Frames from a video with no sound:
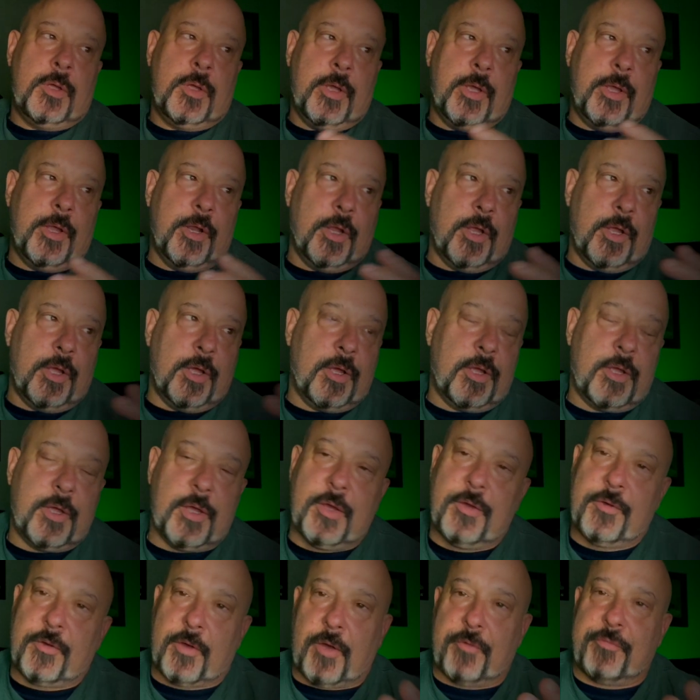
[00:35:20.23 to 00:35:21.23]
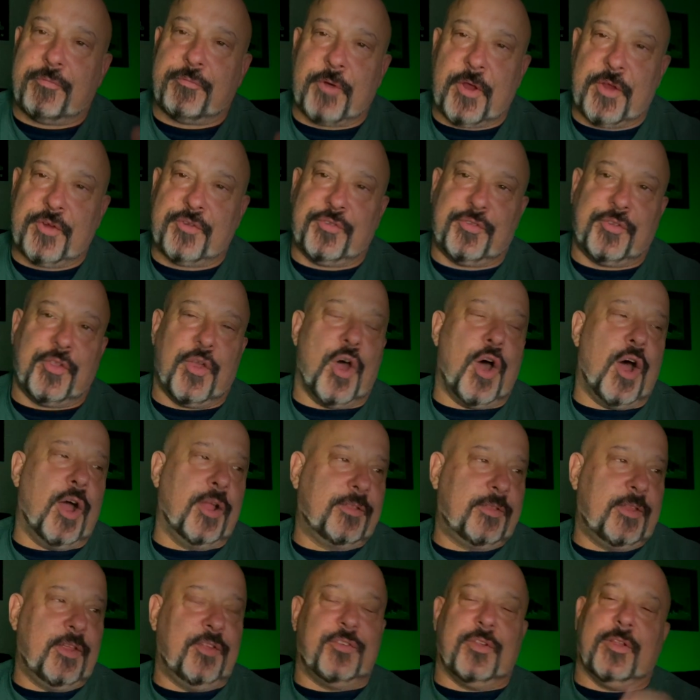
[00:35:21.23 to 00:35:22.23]
A fresh
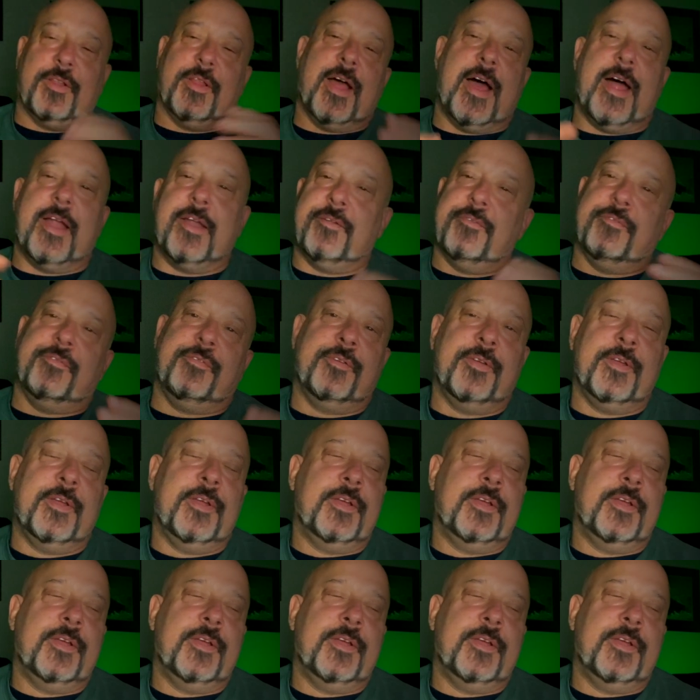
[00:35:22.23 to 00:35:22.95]
start. There's a lot of